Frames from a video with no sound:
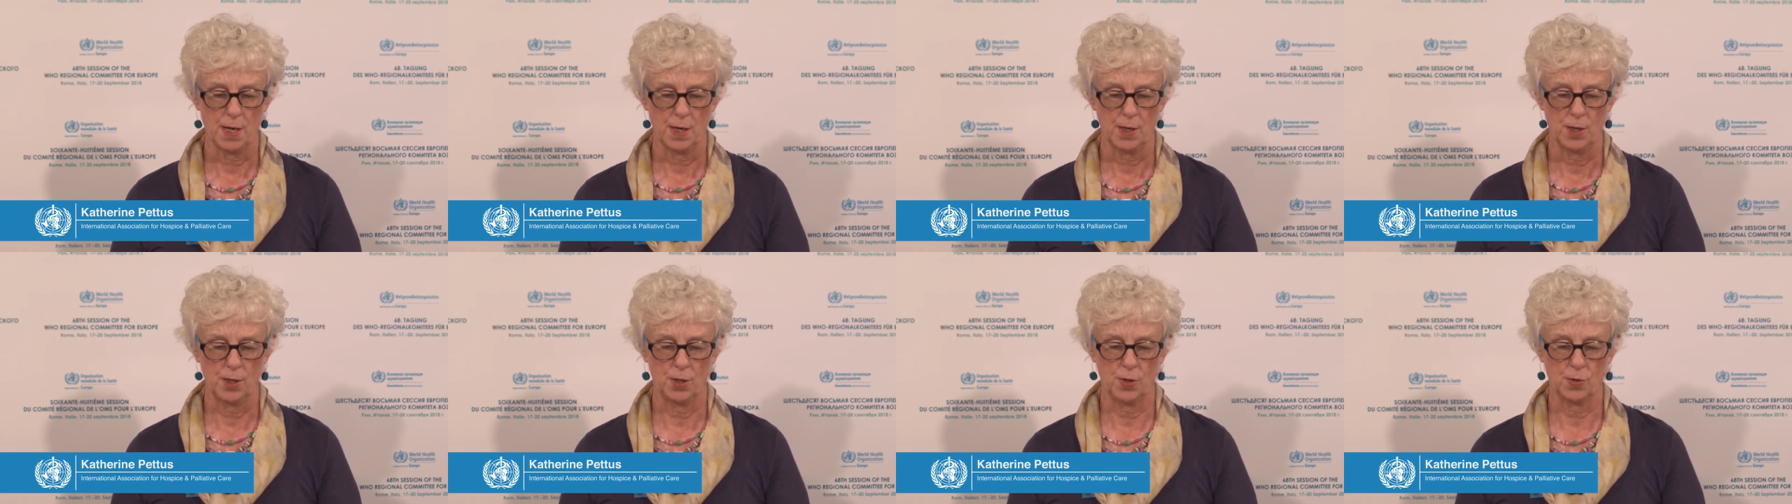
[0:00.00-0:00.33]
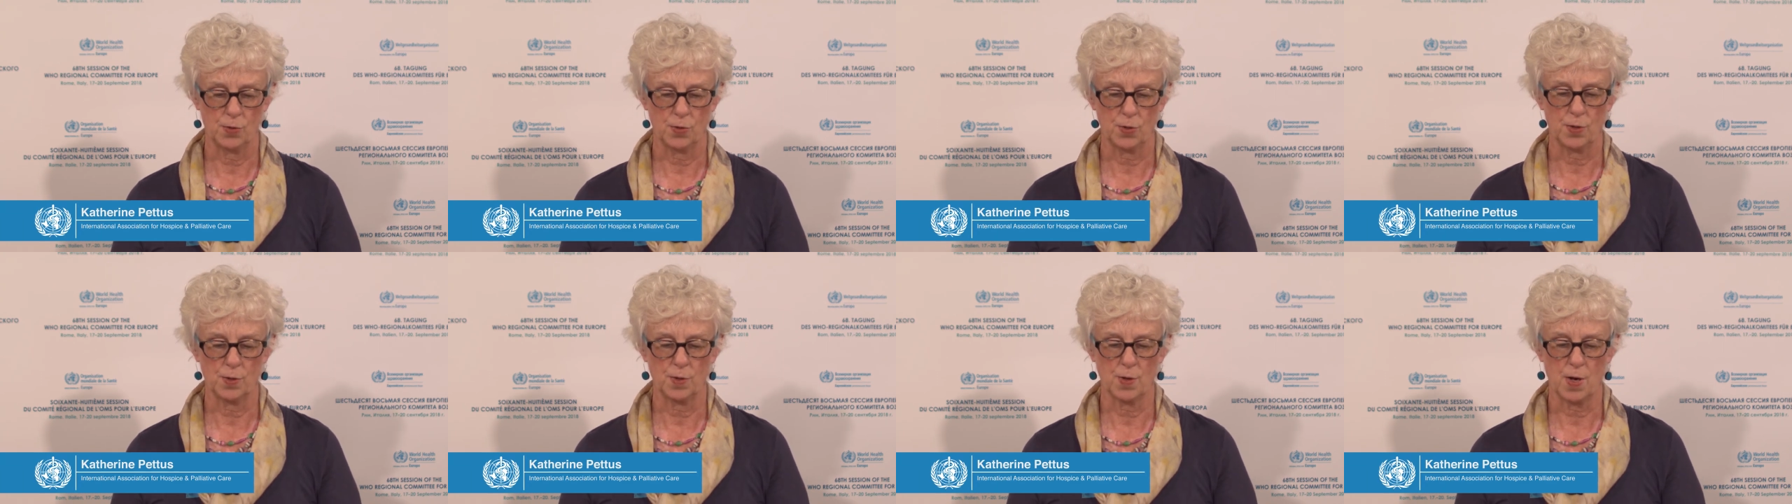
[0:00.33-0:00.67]

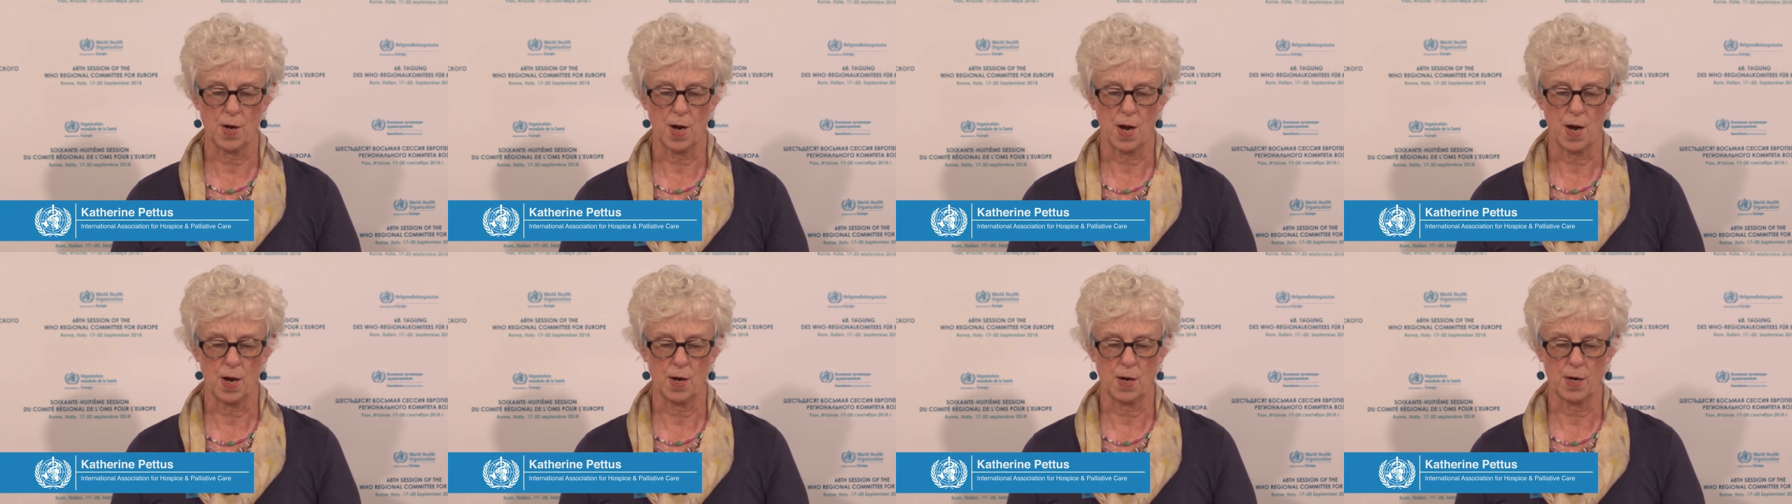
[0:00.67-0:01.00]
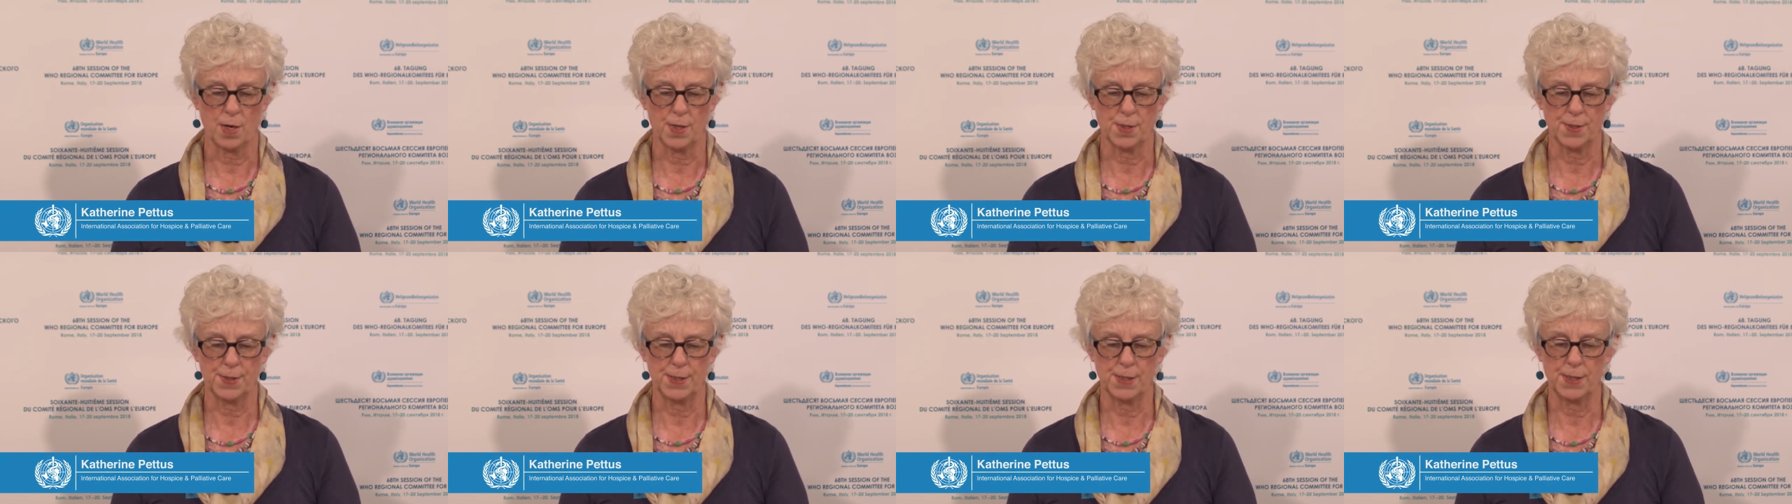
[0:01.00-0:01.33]
your
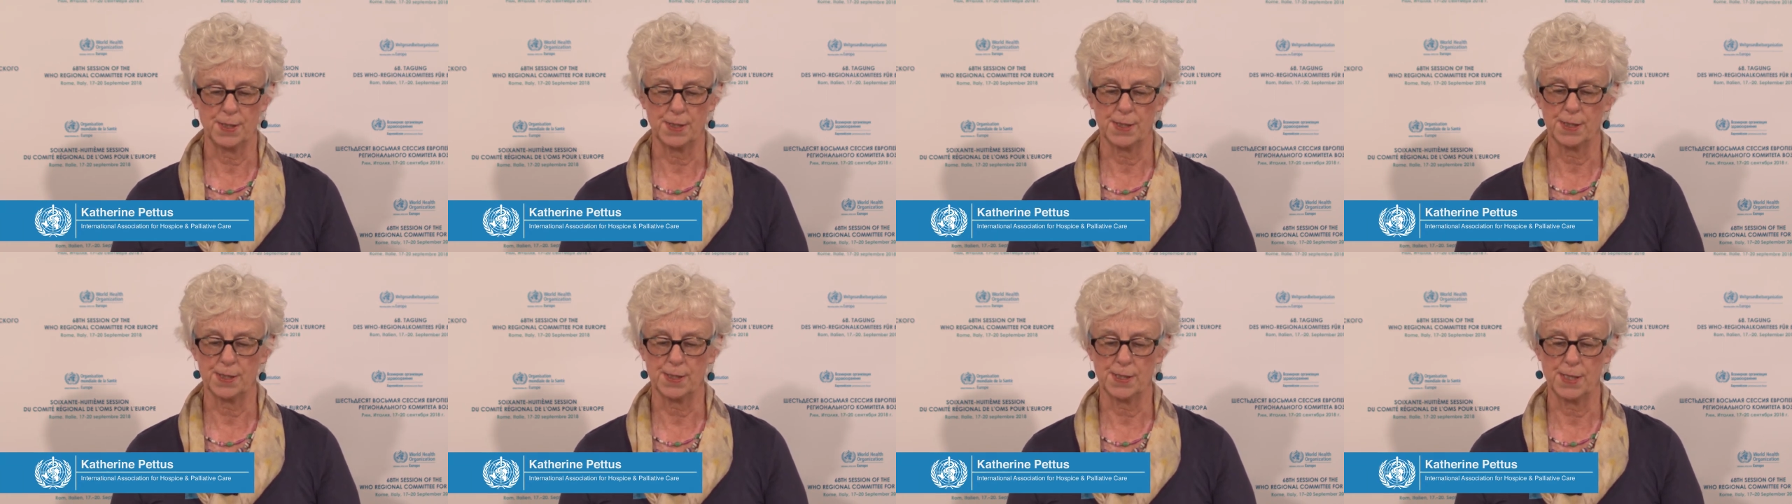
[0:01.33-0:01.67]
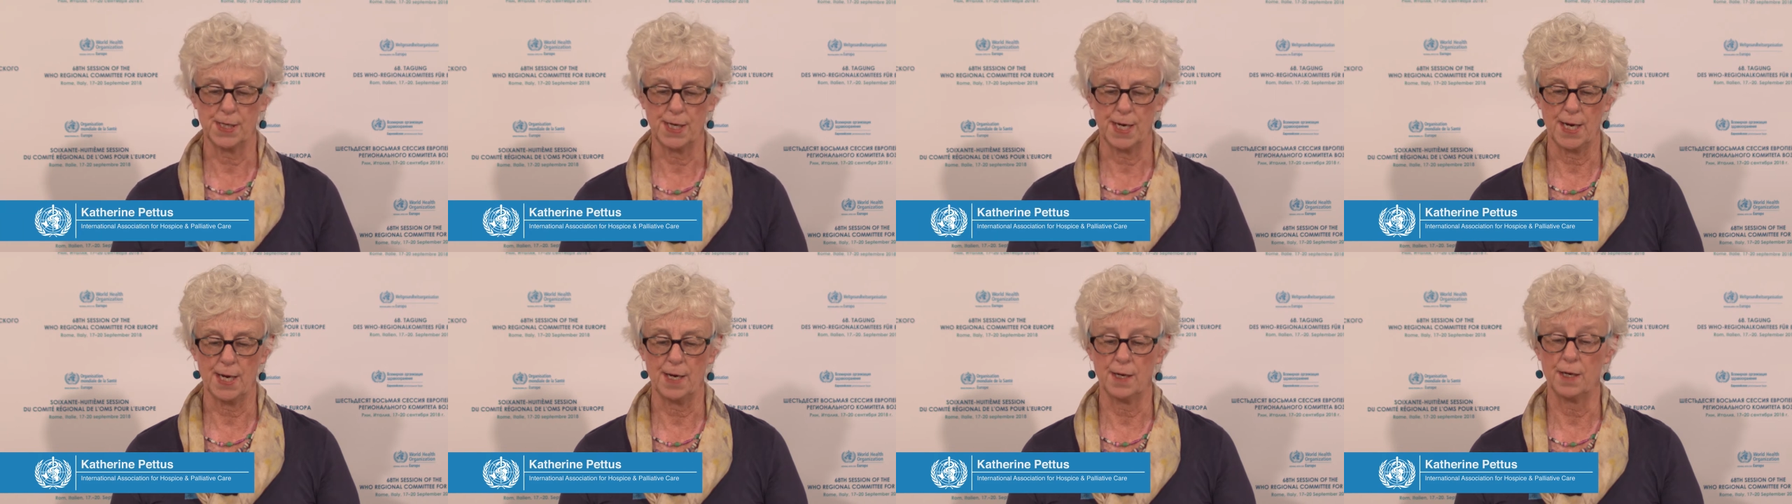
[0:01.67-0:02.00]

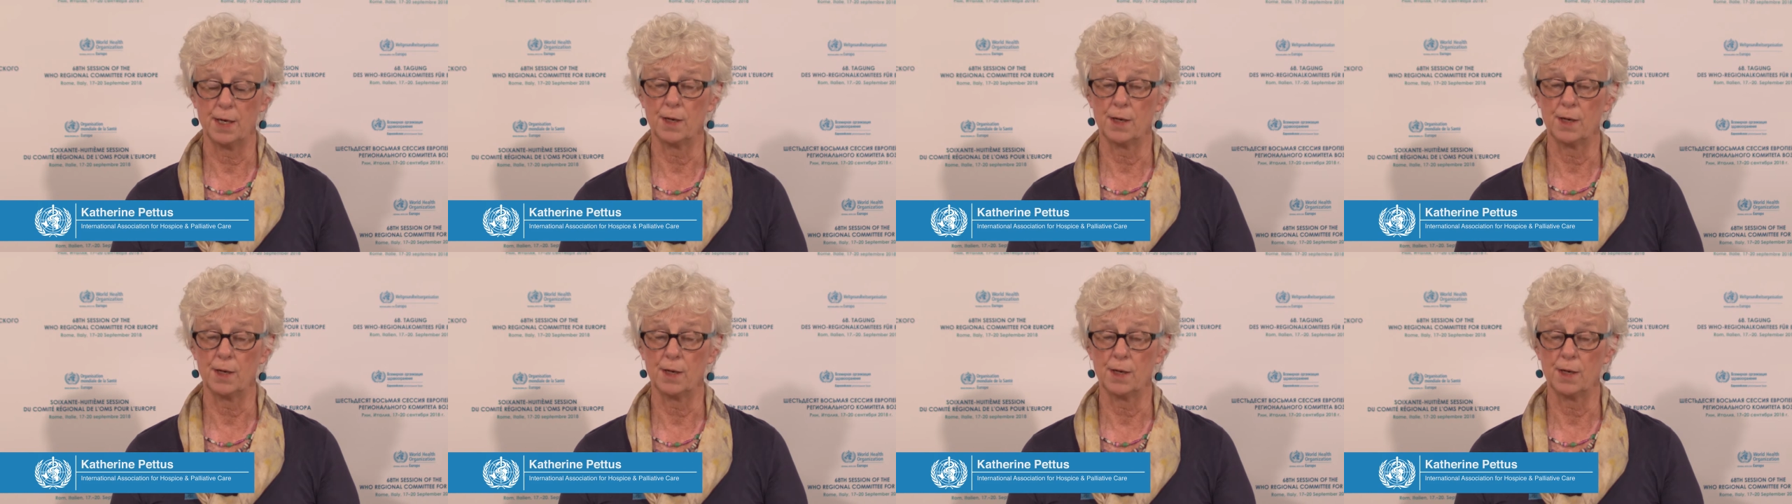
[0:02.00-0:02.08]
RC68